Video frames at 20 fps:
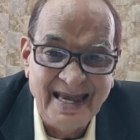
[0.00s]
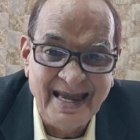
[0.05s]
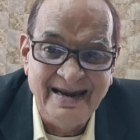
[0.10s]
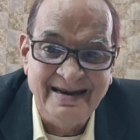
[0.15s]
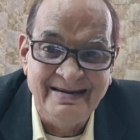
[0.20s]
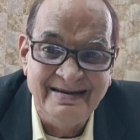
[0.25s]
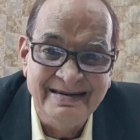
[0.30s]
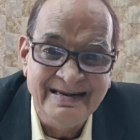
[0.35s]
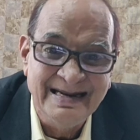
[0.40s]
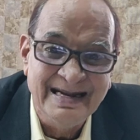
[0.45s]

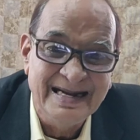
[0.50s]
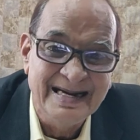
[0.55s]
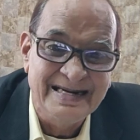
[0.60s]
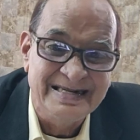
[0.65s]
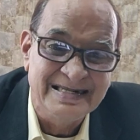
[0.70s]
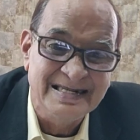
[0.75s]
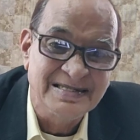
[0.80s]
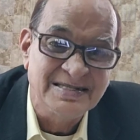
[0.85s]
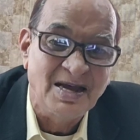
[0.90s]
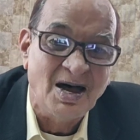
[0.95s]
then
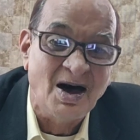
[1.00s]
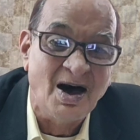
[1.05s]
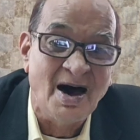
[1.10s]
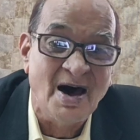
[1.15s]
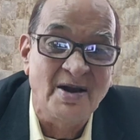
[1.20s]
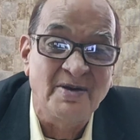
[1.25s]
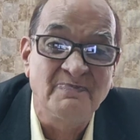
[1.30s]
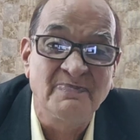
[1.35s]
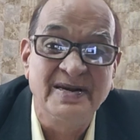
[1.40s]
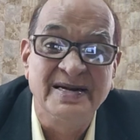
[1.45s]
it is
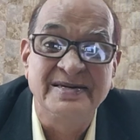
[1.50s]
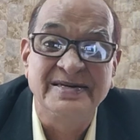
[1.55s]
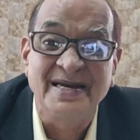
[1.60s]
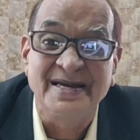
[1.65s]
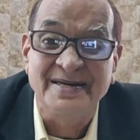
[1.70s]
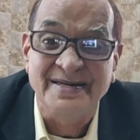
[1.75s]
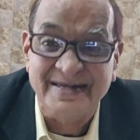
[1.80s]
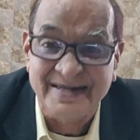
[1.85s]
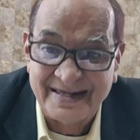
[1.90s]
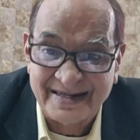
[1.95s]

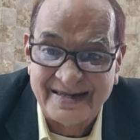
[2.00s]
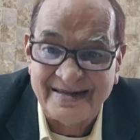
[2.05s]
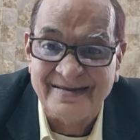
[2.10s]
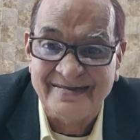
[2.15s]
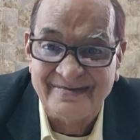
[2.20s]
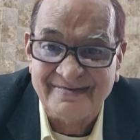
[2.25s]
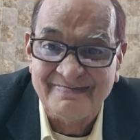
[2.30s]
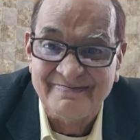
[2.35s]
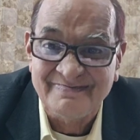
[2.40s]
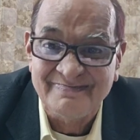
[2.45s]

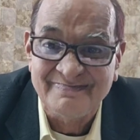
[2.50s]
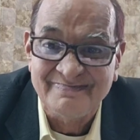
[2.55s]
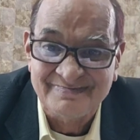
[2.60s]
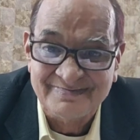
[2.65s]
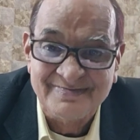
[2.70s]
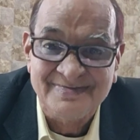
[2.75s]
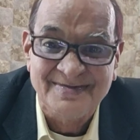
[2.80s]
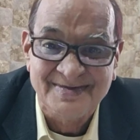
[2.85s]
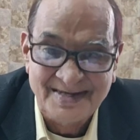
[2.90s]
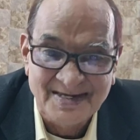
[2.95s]
arbitrary.
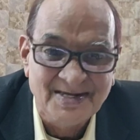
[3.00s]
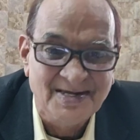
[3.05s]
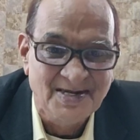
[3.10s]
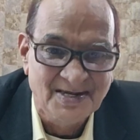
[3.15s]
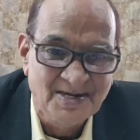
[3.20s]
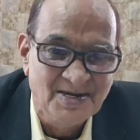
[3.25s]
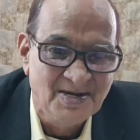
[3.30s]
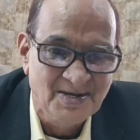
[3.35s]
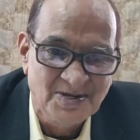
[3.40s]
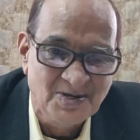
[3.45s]

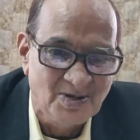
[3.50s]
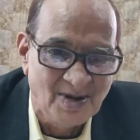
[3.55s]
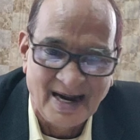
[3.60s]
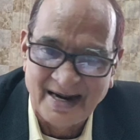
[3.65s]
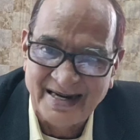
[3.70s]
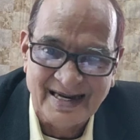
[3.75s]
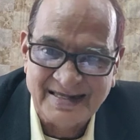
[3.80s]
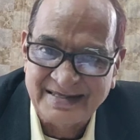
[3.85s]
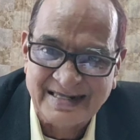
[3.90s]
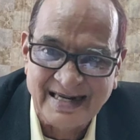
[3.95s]
You
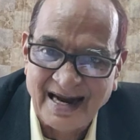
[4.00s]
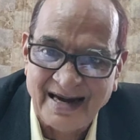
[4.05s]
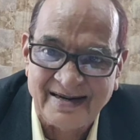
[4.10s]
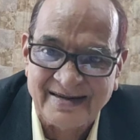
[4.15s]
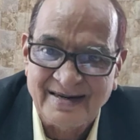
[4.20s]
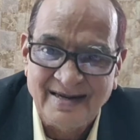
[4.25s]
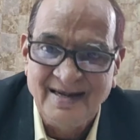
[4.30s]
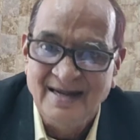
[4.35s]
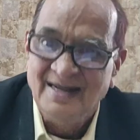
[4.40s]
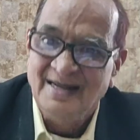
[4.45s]

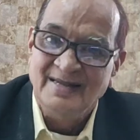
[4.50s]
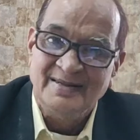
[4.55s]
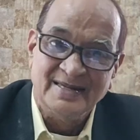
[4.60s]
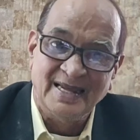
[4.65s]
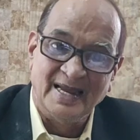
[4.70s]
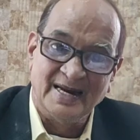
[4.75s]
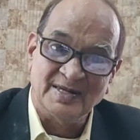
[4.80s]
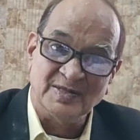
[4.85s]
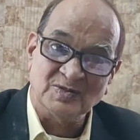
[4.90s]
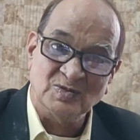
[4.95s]
understand?
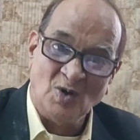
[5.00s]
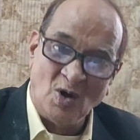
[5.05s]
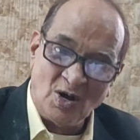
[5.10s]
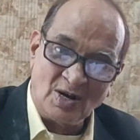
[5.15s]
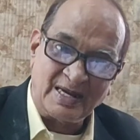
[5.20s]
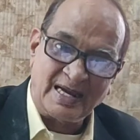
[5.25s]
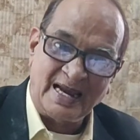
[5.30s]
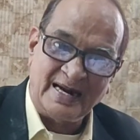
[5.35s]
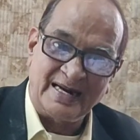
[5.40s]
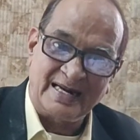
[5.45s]
There is
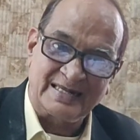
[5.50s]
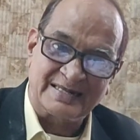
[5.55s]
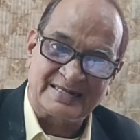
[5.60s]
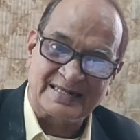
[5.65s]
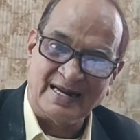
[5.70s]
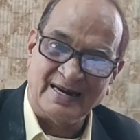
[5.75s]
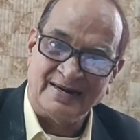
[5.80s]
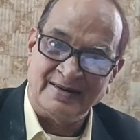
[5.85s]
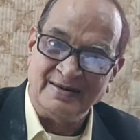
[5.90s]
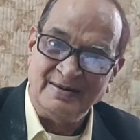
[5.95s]
no
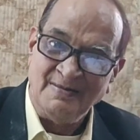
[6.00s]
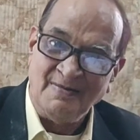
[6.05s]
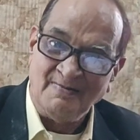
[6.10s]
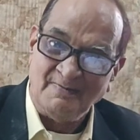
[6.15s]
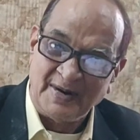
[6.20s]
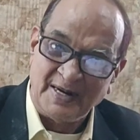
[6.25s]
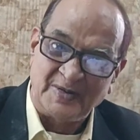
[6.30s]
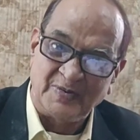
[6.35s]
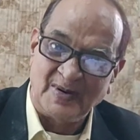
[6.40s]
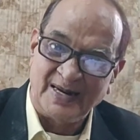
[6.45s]

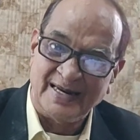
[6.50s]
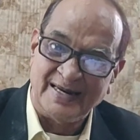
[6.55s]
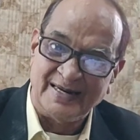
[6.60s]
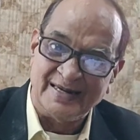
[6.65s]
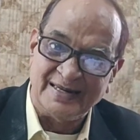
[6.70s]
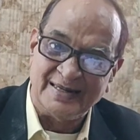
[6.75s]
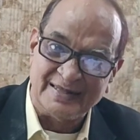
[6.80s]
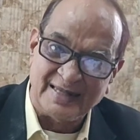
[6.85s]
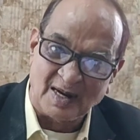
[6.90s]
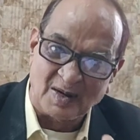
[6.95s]
connection
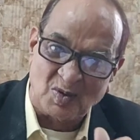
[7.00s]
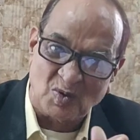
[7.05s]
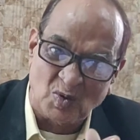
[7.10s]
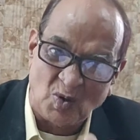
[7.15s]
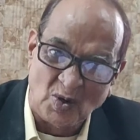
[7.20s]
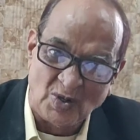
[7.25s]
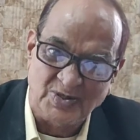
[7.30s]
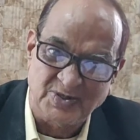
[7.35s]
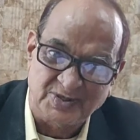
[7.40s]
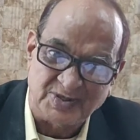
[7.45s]
between the
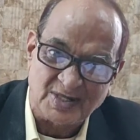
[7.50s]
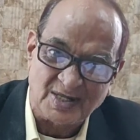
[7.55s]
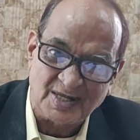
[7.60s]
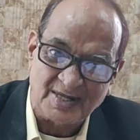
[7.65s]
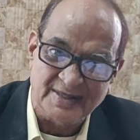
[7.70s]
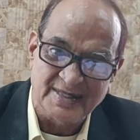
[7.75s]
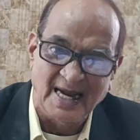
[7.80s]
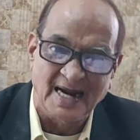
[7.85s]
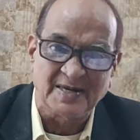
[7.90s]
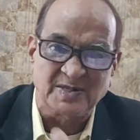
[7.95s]

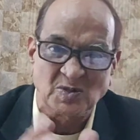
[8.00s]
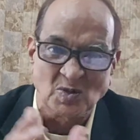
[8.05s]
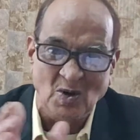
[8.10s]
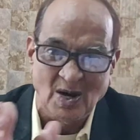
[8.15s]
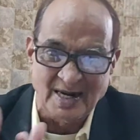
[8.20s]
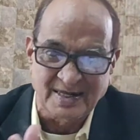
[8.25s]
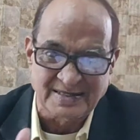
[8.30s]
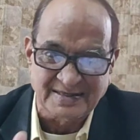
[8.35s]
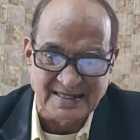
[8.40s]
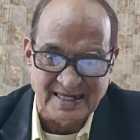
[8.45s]
goods that
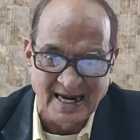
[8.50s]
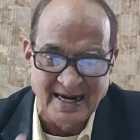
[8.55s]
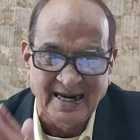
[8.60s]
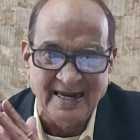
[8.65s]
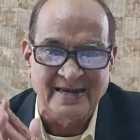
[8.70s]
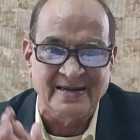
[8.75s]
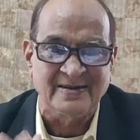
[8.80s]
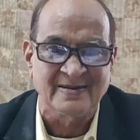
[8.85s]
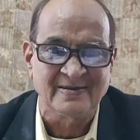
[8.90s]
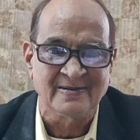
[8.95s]
you are
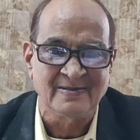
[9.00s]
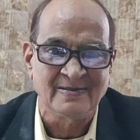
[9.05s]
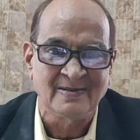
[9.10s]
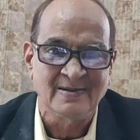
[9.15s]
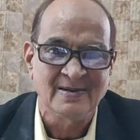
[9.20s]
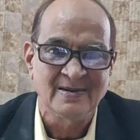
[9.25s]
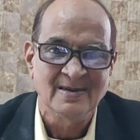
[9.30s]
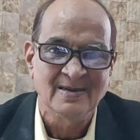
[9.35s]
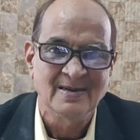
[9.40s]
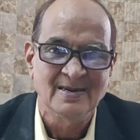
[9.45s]
selling,
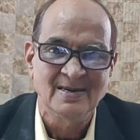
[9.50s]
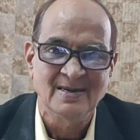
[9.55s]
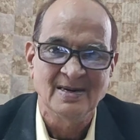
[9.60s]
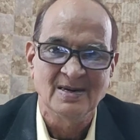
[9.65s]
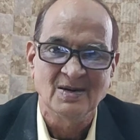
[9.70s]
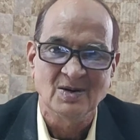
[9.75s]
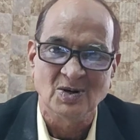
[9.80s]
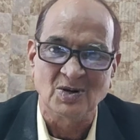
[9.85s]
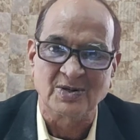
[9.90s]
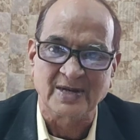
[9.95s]

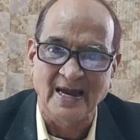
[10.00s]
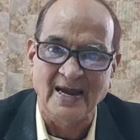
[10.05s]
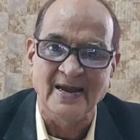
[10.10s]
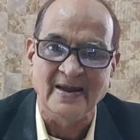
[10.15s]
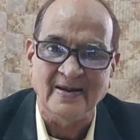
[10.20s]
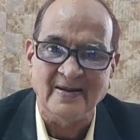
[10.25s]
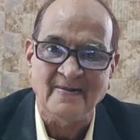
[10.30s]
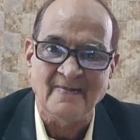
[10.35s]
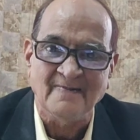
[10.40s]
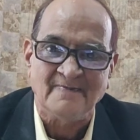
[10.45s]

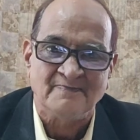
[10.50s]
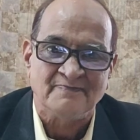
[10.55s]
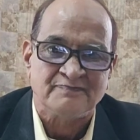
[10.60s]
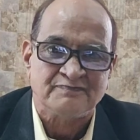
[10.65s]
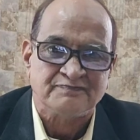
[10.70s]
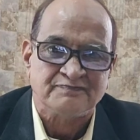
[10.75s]
okay,